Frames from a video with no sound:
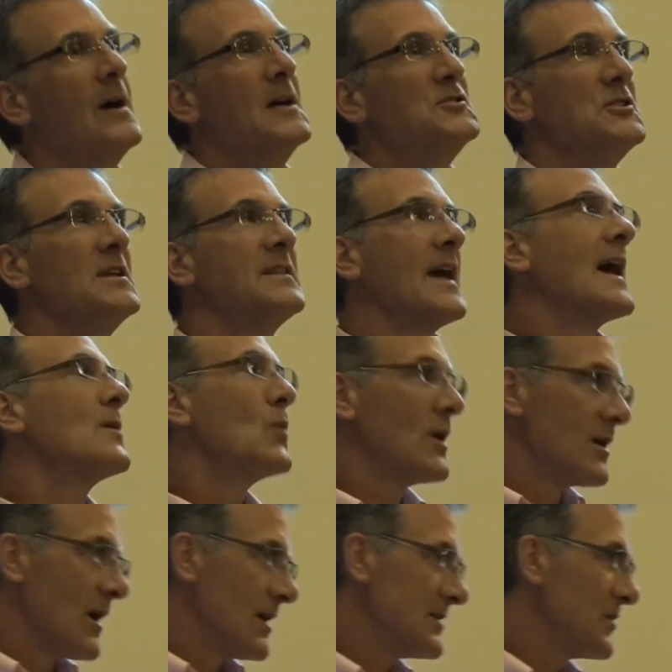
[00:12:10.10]
She then
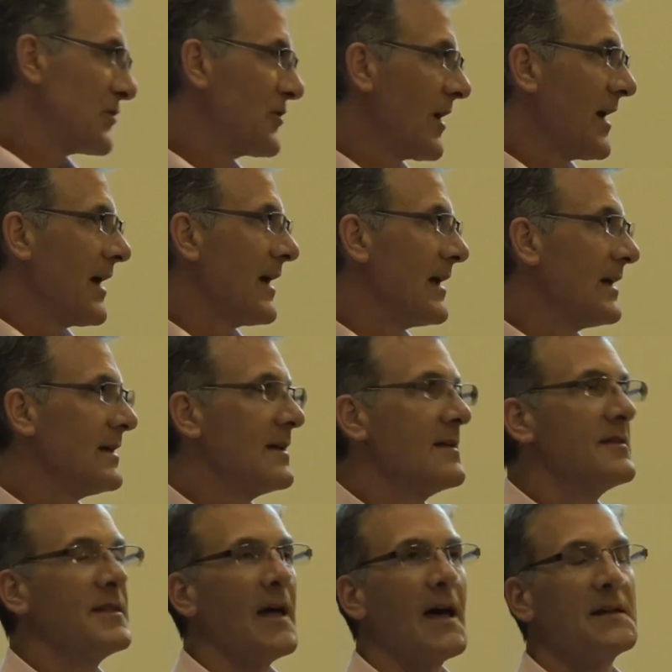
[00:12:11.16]
went on to say
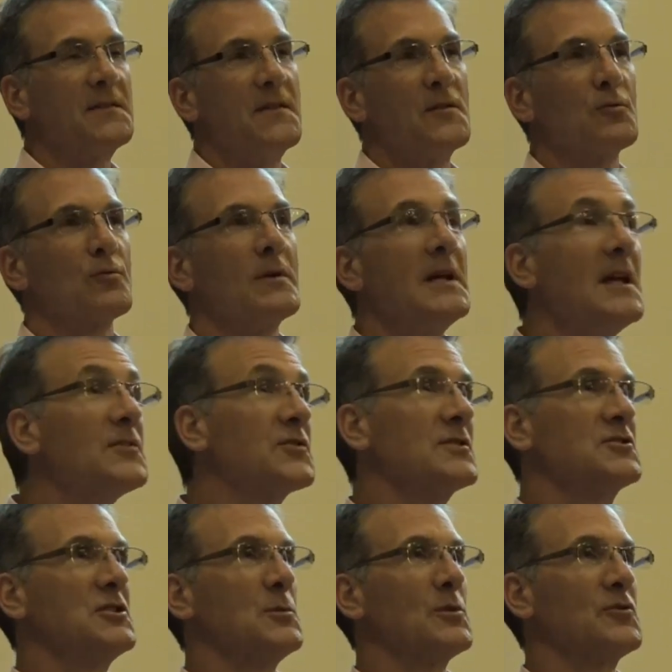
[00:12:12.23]
that the
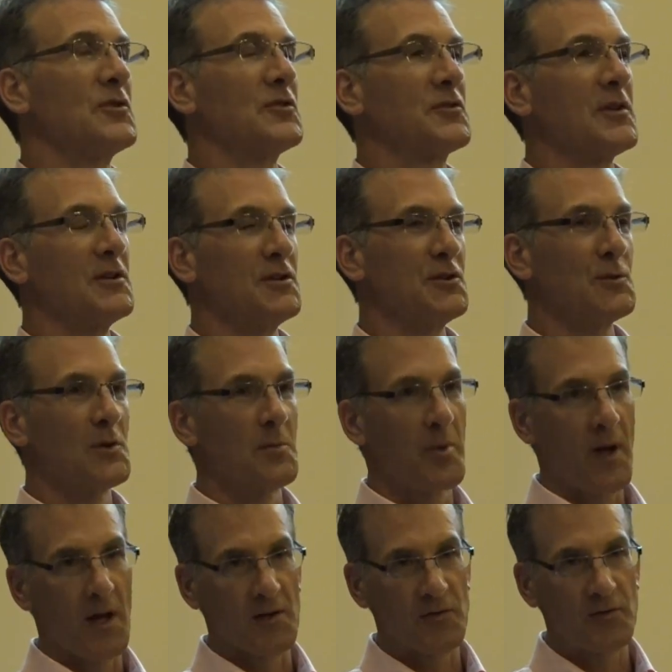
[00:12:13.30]
reason she was just going to do her
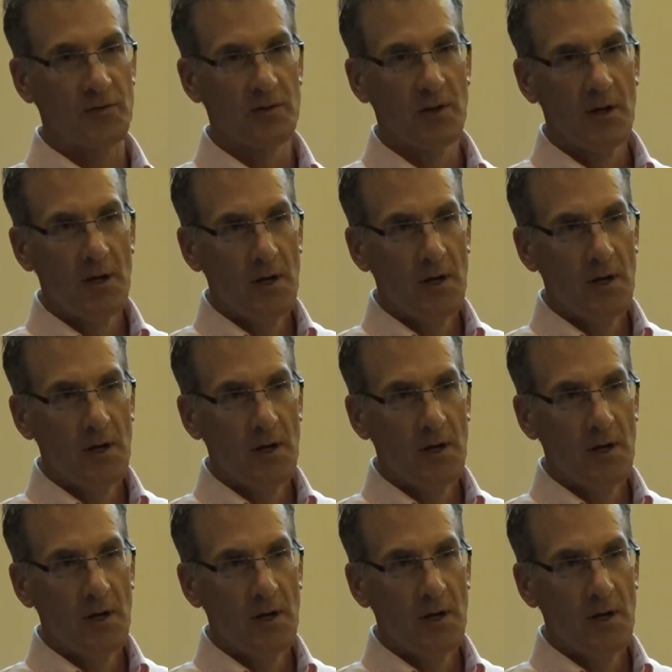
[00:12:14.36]
best